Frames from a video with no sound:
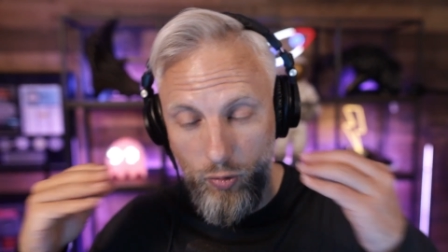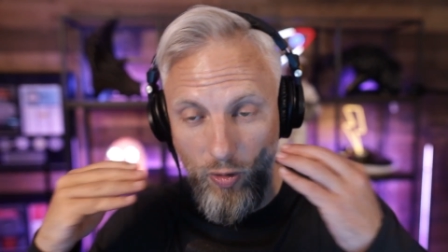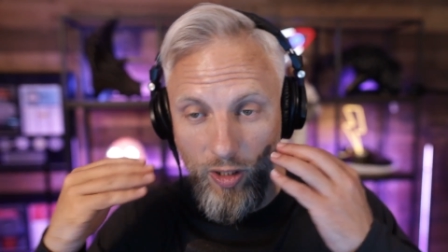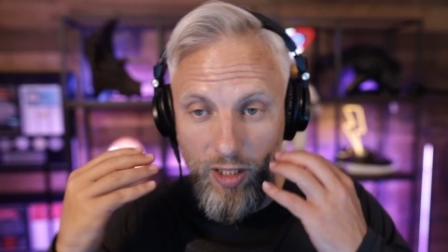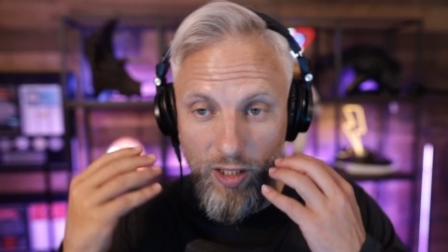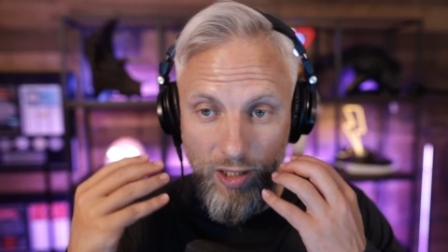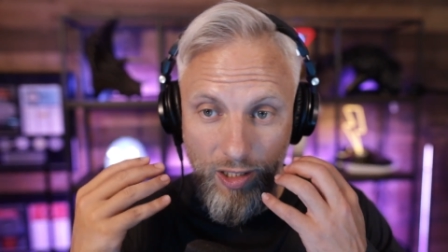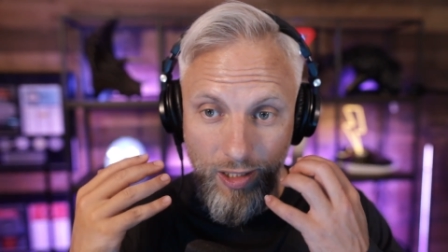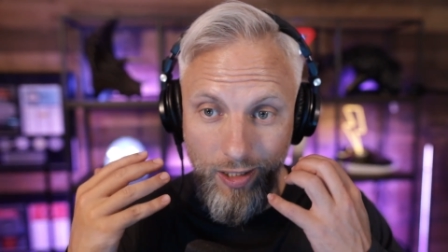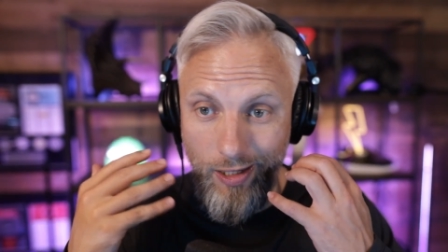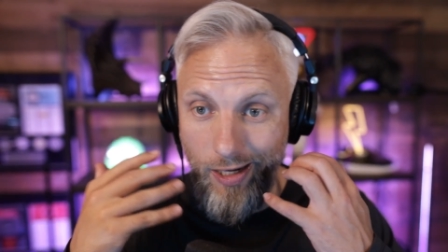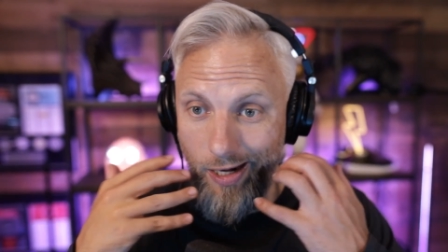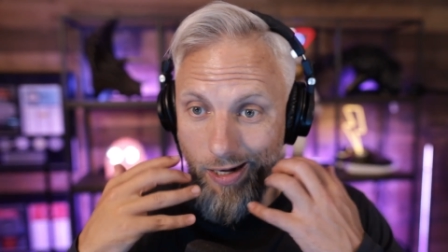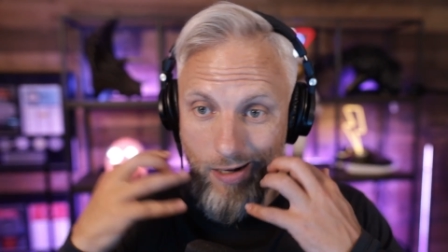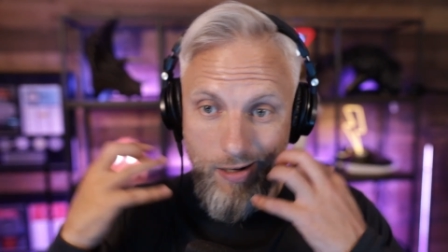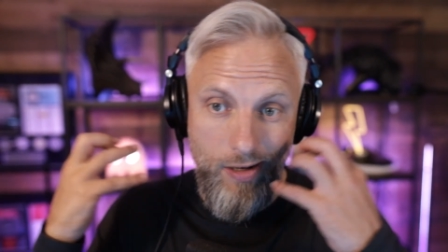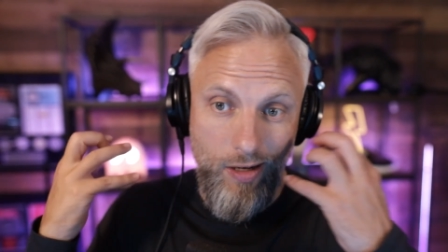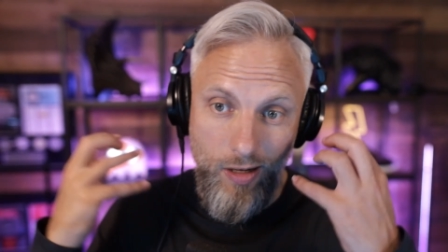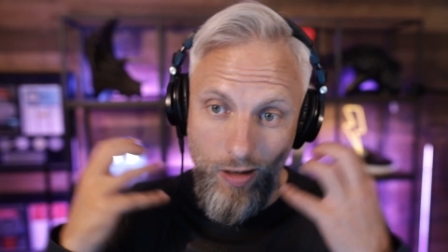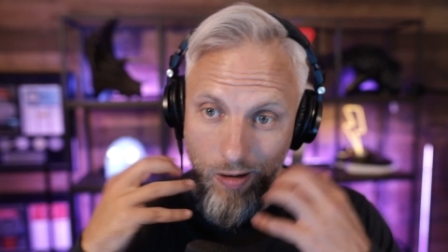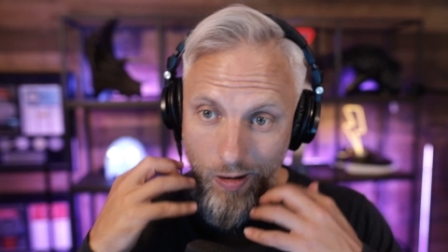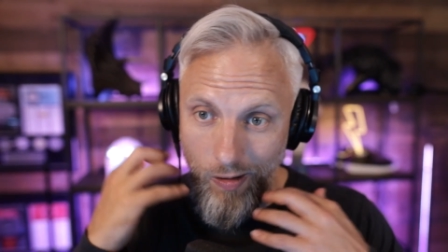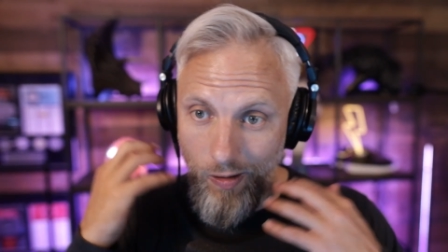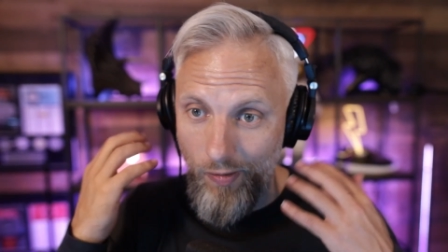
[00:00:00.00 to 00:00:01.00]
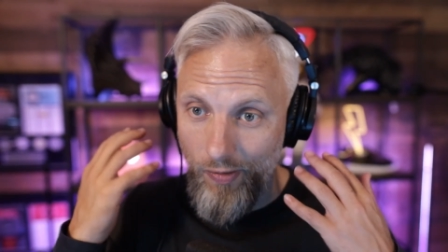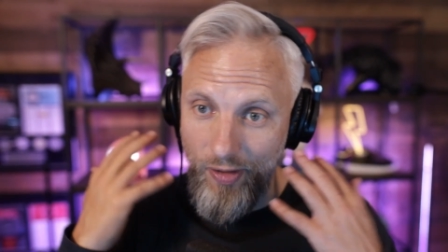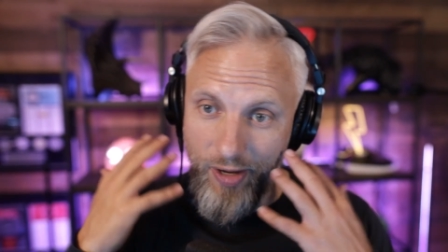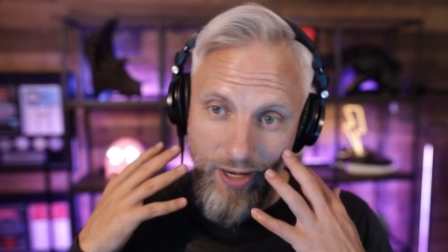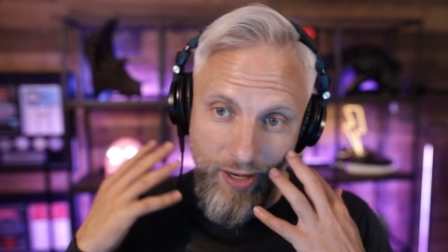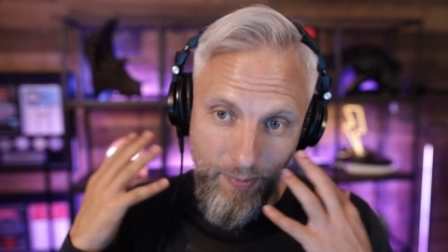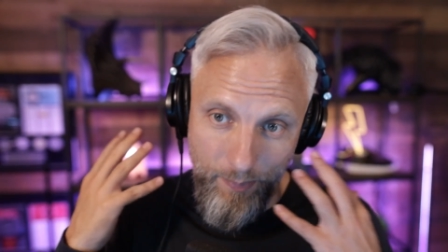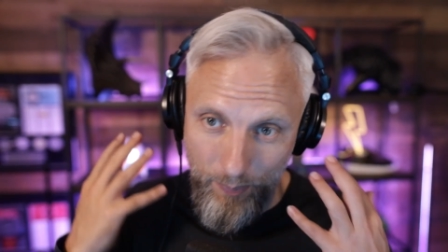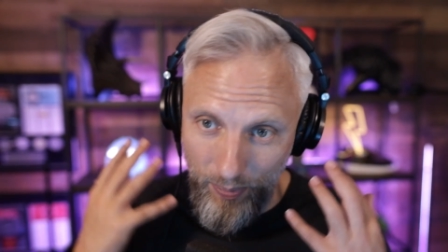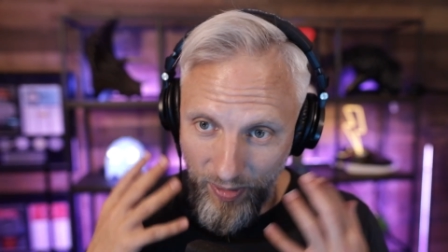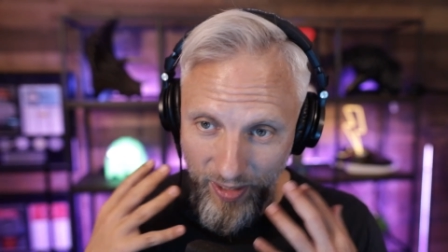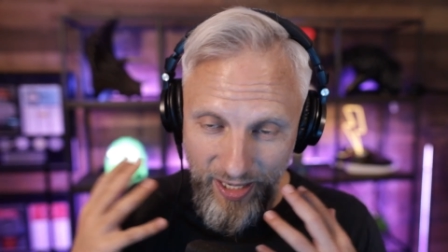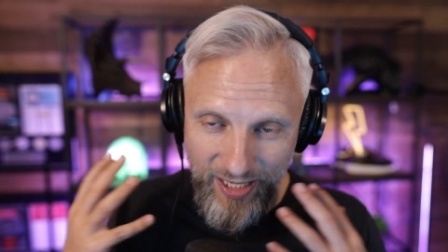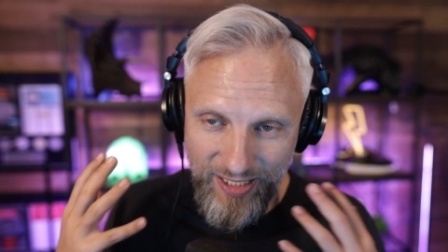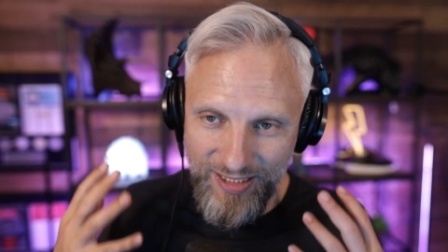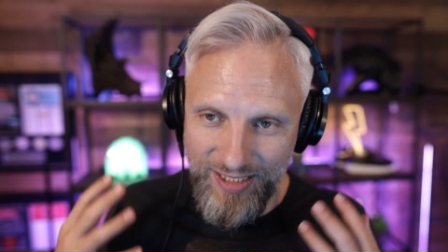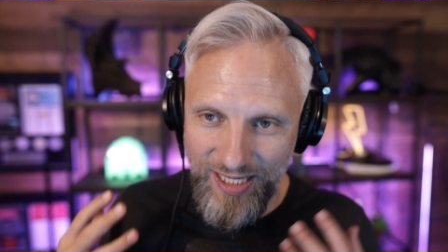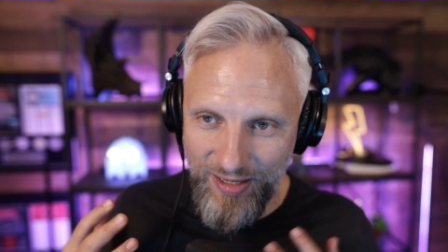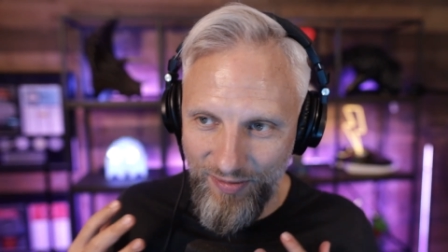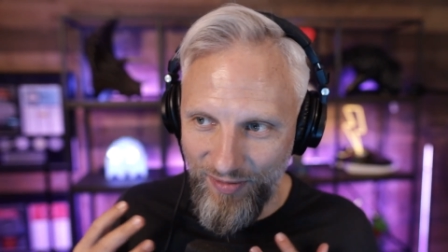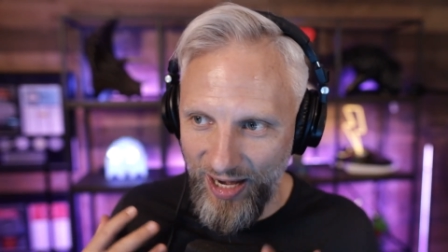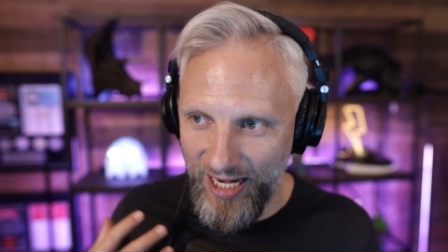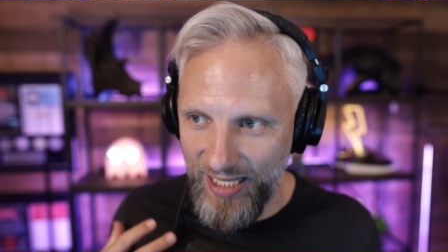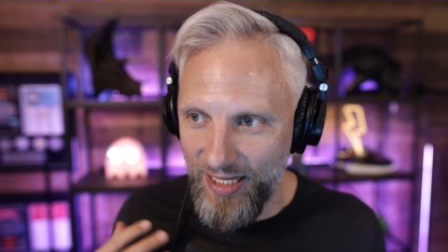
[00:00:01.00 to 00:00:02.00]
where you can get all the
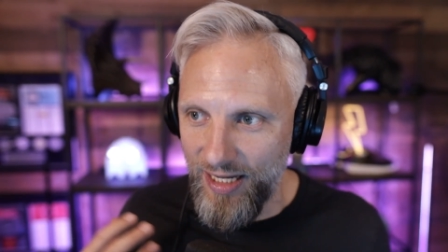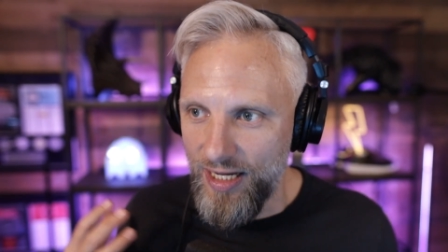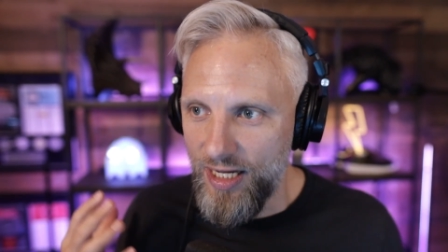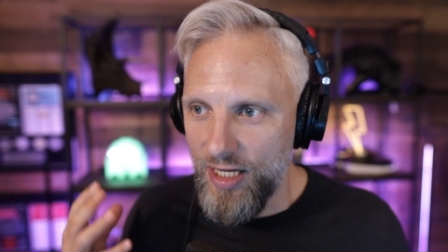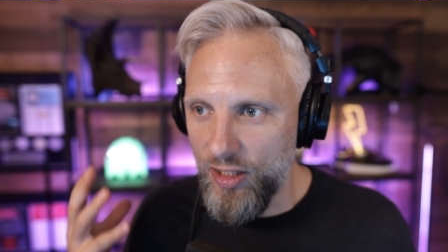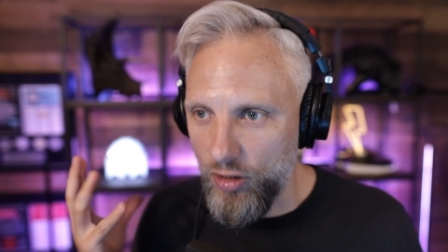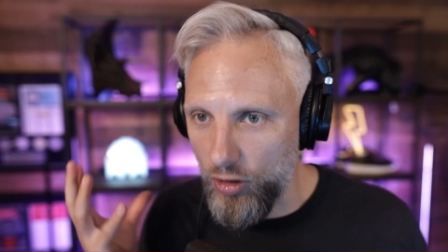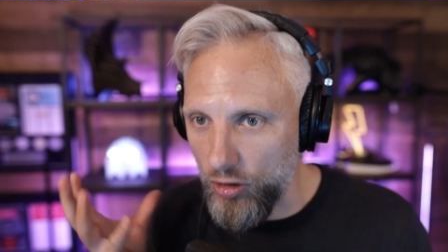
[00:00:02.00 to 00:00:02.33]
implants in, right?